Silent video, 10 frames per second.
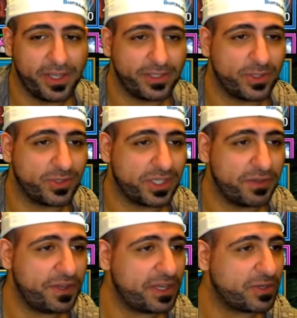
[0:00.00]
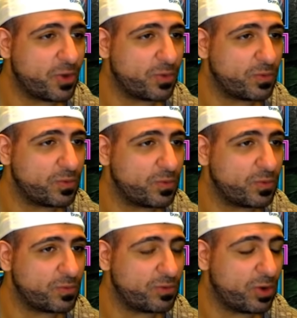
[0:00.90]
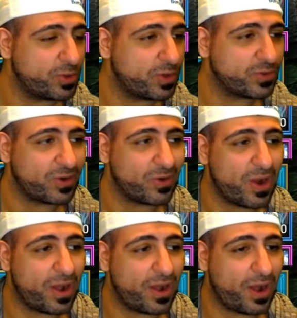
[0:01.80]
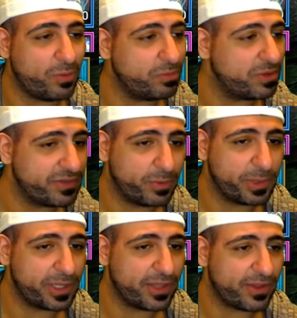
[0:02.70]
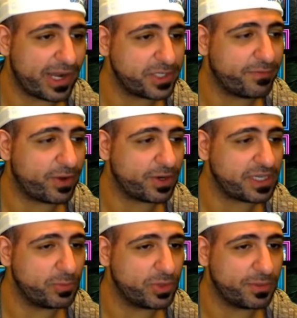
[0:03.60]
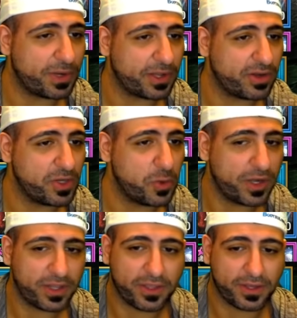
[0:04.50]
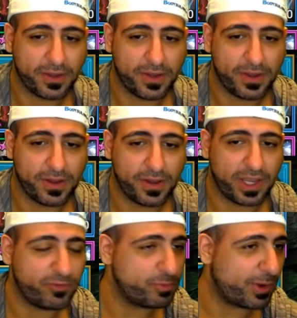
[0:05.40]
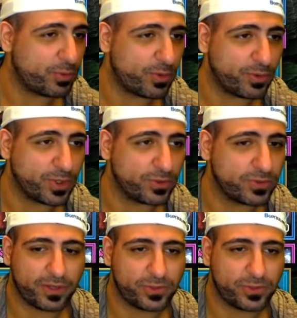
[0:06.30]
So Siphi and Rotos are unbelievable together. I actually fought a team with them and I couldn't do anything, even with my own Rotos.